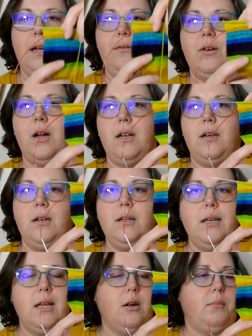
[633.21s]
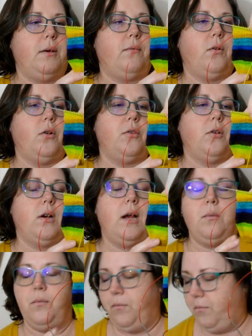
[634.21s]
I've gotten a little bit further.
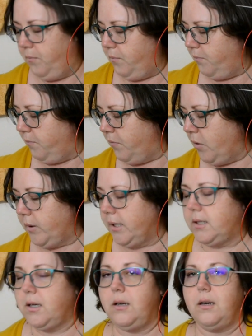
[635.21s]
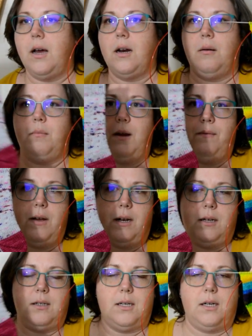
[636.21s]
I've focused a lot on my
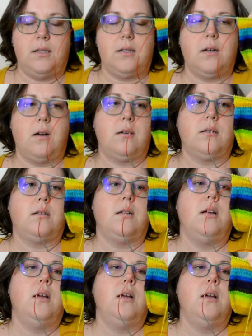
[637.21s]
Valentine's socks.